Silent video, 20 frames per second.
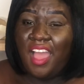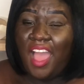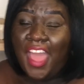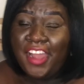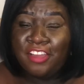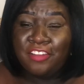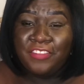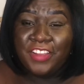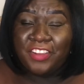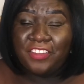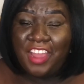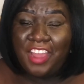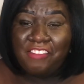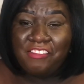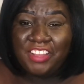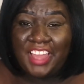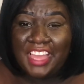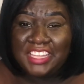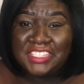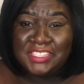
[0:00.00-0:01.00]
I don't regret
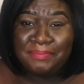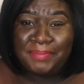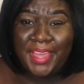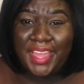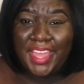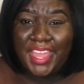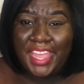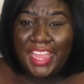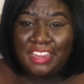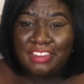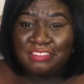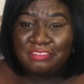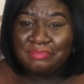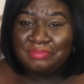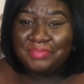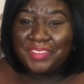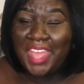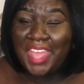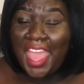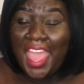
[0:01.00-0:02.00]
relaxing my hair.
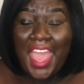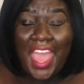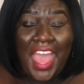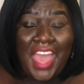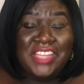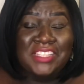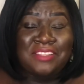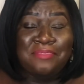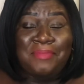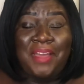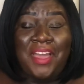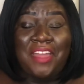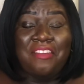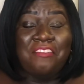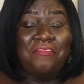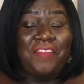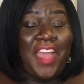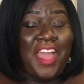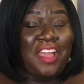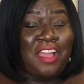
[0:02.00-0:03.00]
As a matter
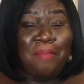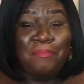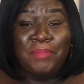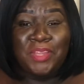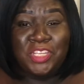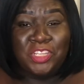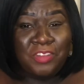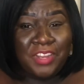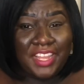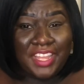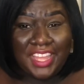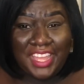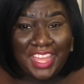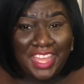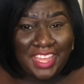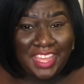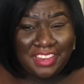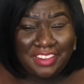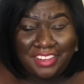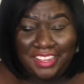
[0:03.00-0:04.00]
of fact, I'm gonna do it again.